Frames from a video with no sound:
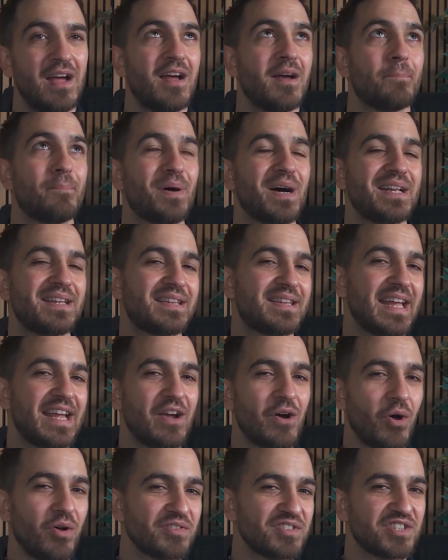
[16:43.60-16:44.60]
but they
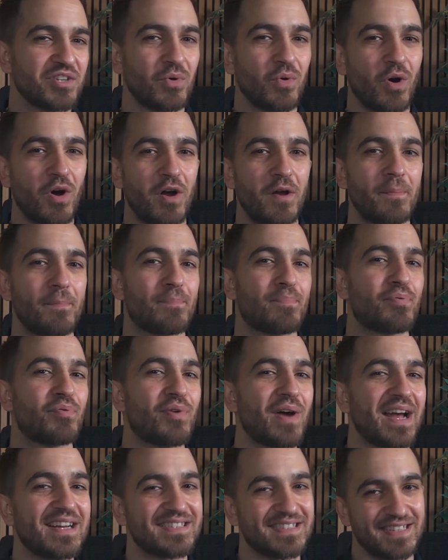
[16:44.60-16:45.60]
also aren't
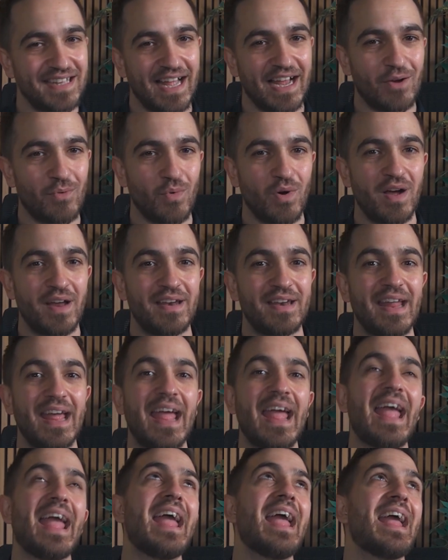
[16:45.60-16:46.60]
priced like one,
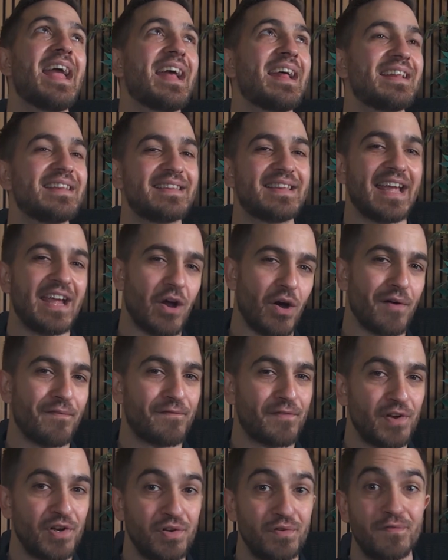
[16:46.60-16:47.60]
and they
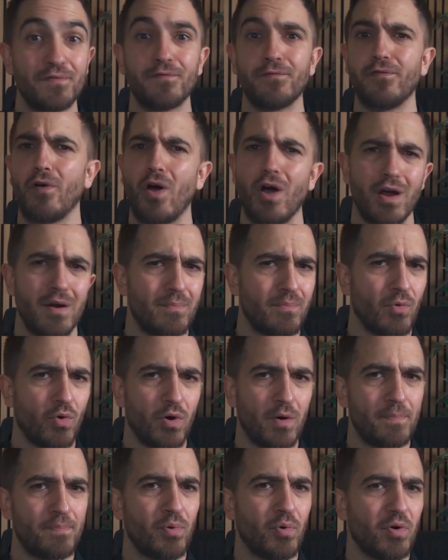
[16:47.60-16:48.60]
offer you far
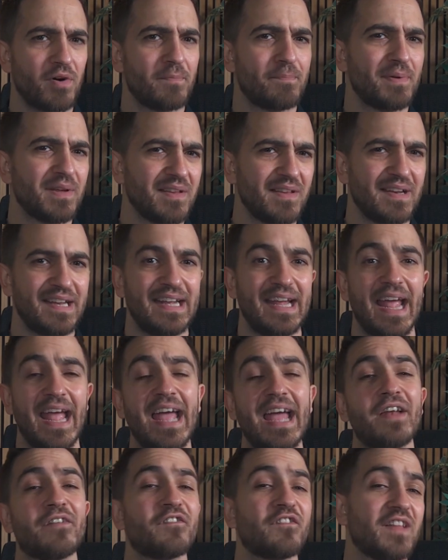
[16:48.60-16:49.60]
more portability
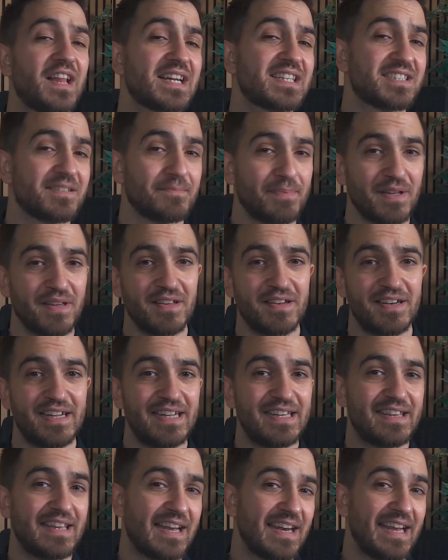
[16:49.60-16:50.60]
and flexibility
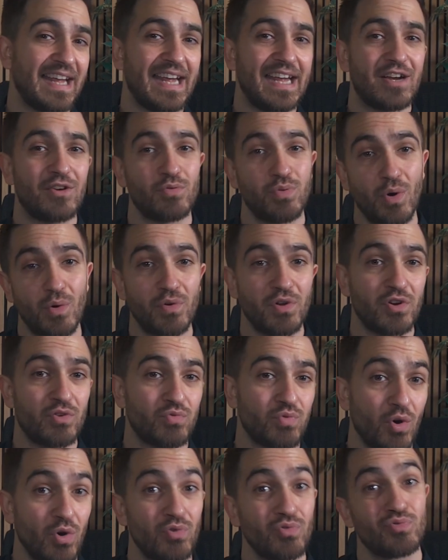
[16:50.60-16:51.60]
than a
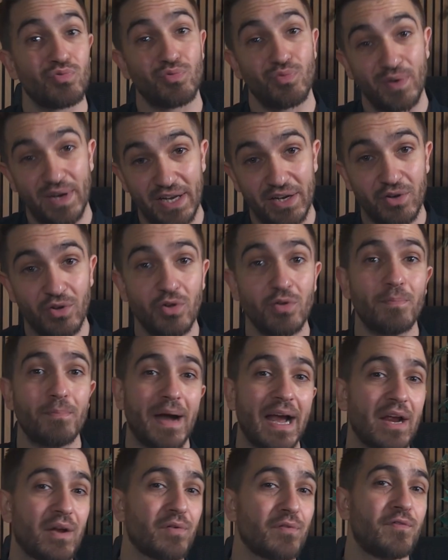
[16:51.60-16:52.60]
quote-unquote real
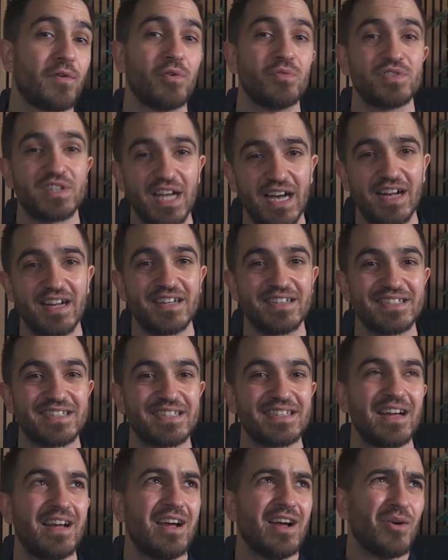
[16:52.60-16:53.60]
microphone
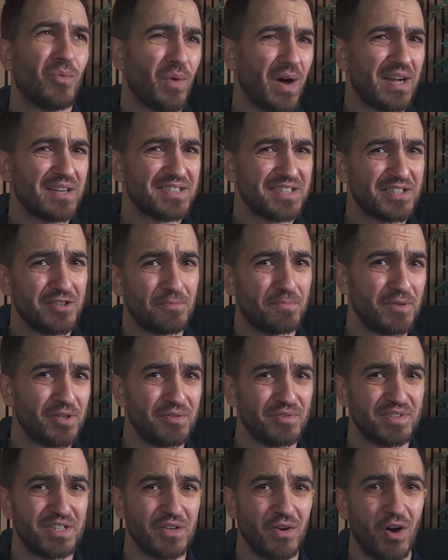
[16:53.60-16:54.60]
does, while still
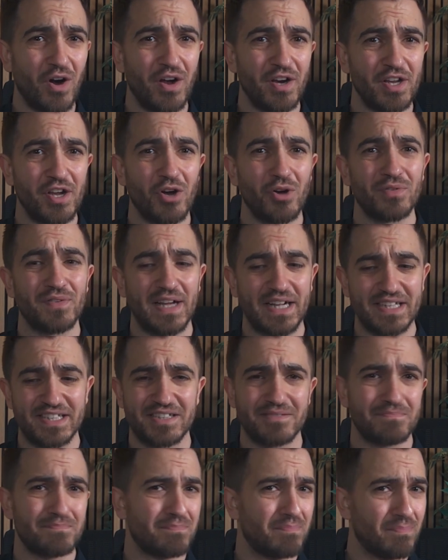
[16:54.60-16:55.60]
producing audio
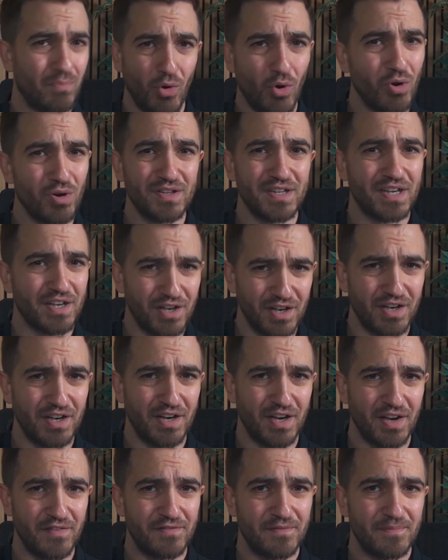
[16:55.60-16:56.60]
that's more than good
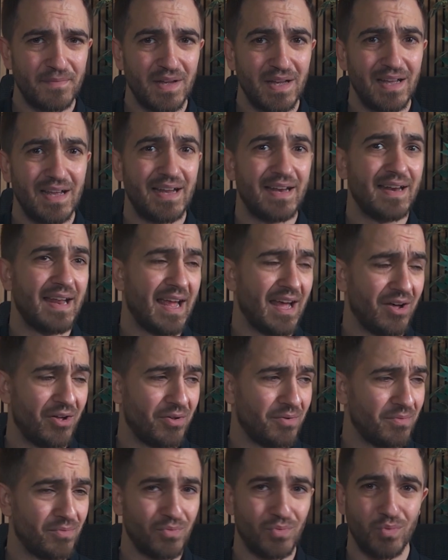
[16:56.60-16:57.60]
enough. And
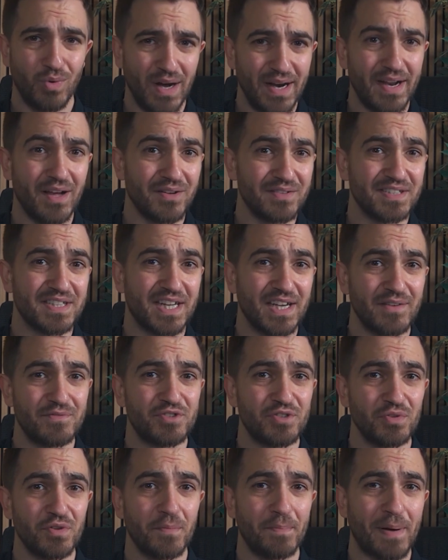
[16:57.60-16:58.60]
hell, what else gives
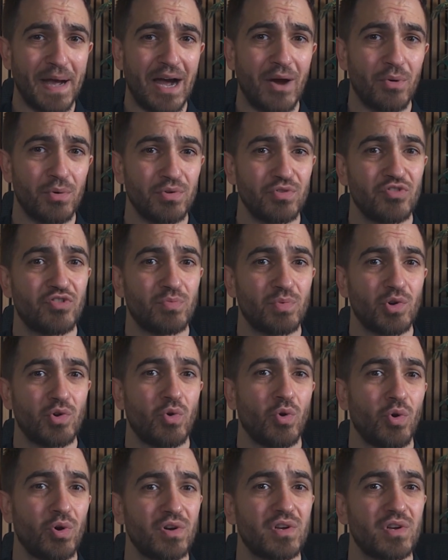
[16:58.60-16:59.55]
you the power to record